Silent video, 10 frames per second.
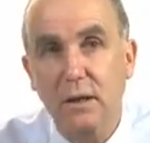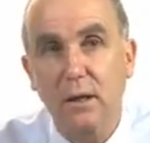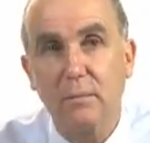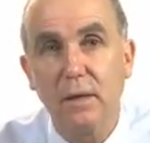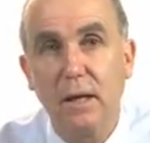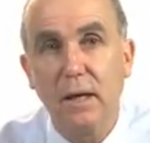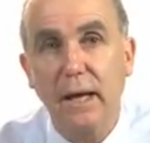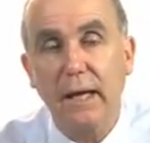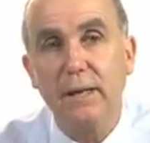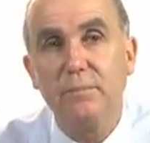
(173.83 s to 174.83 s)
And
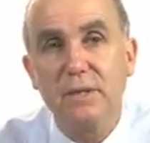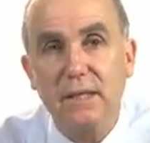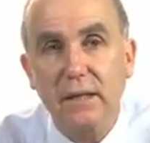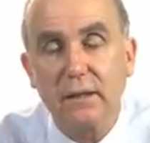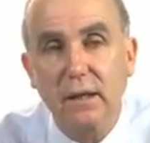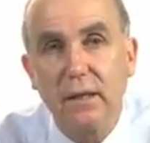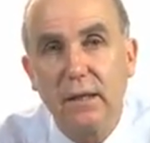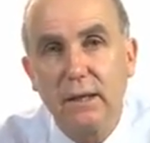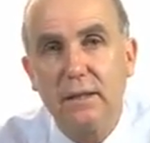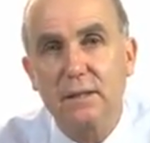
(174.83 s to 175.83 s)
in particular,
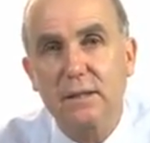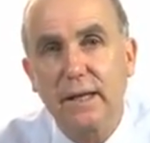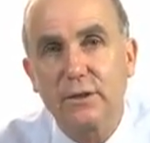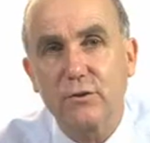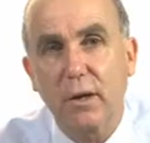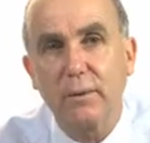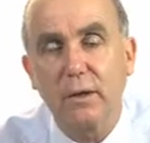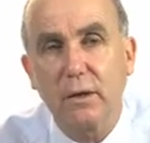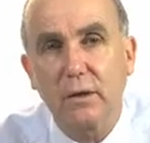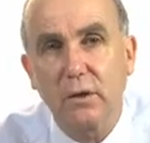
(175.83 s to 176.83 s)
in this lecture, I'm
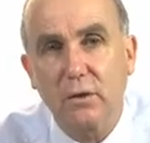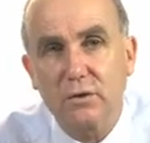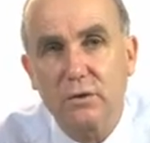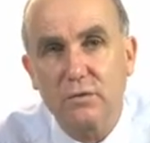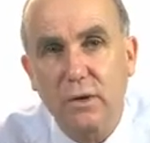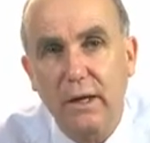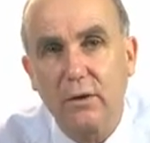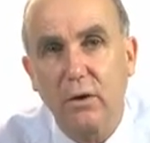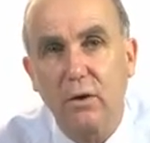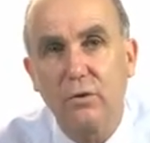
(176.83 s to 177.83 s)
going to
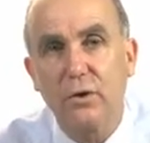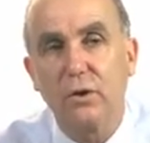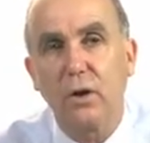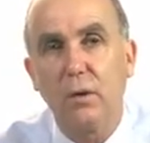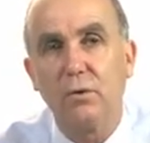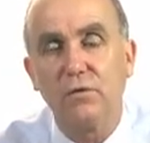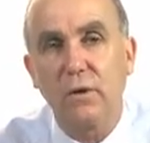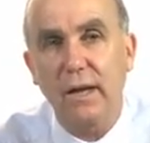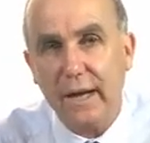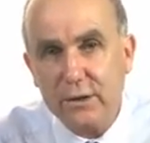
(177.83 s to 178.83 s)
concentrate on the global
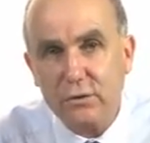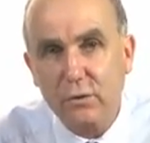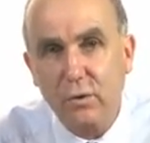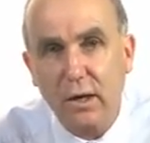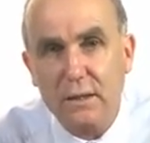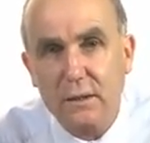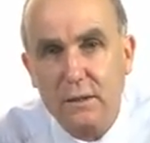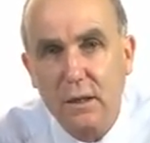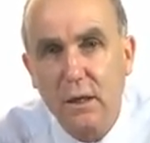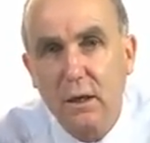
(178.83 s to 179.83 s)
financial
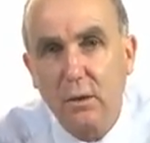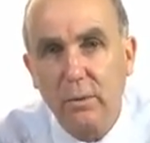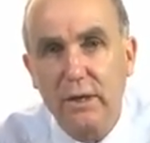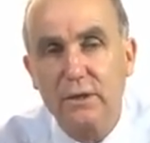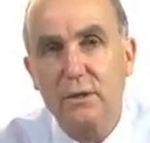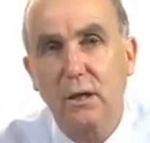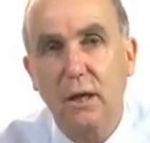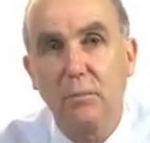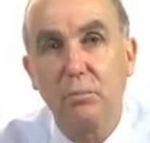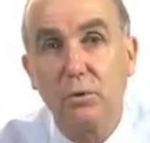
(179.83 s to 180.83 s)
crisis, which
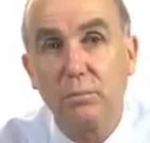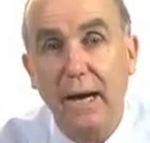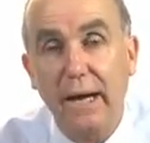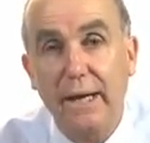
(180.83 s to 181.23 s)
put